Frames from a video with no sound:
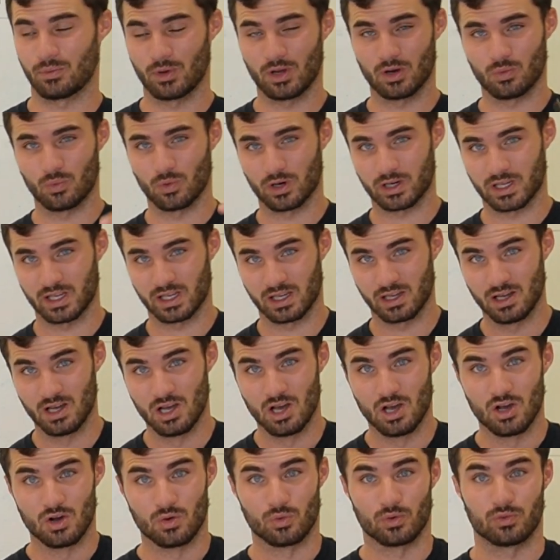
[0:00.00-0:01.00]
We are working
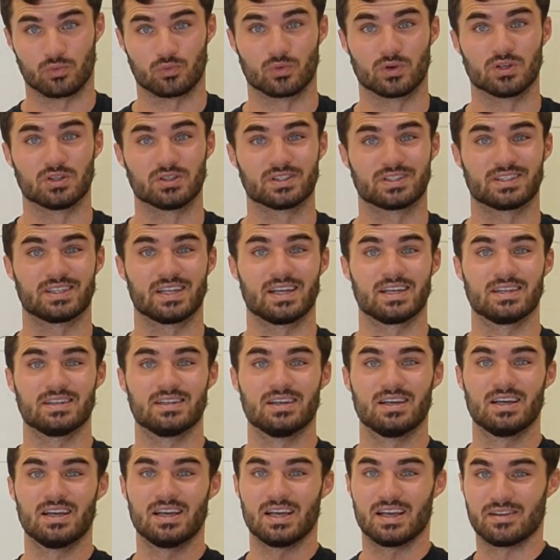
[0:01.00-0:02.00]
with real
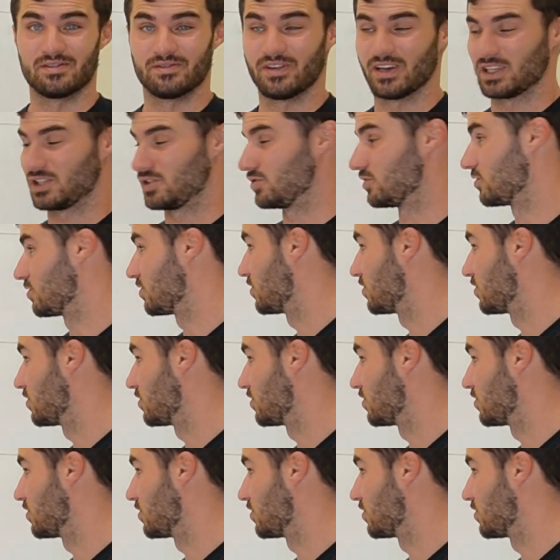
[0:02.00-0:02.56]
estate investors.